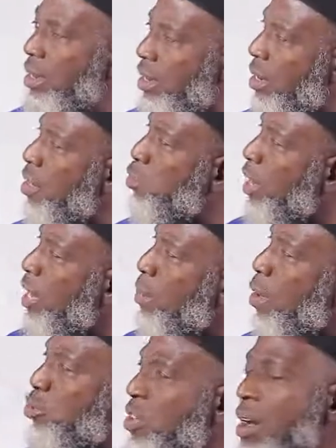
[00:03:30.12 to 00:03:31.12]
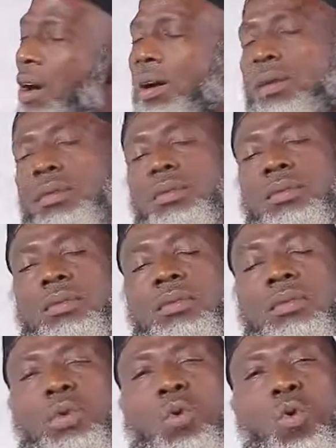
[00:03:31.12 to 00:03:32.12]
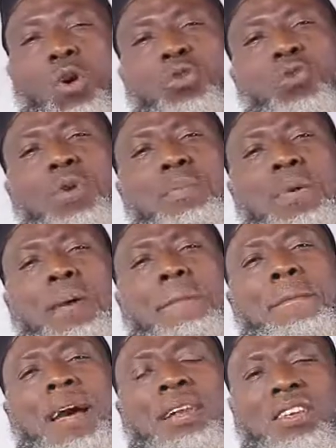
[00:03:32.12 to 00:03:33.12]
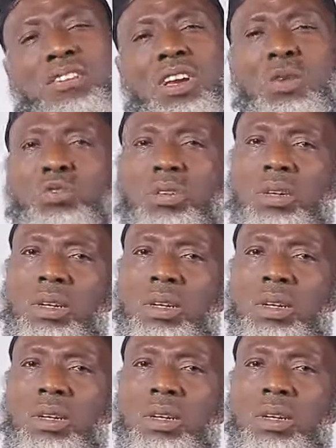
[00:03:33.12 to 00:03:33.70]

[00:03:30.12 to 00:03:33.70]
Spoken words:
And that's talking about what we mean by discount.